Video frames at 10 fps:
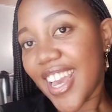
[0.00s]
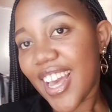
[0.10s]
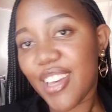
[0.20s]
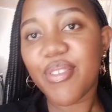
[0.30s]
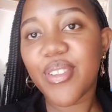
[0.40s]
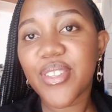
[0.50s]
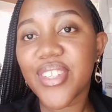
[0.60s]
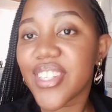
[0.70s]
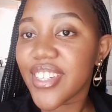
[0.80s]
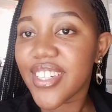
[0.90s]
I feel
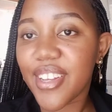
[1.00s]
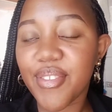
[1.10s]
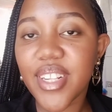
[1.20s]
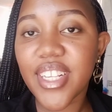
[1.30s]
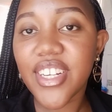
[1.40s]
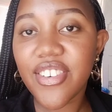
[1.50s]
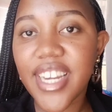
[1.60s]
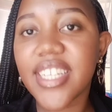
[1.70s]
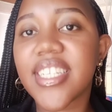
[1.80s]
good. I feel great.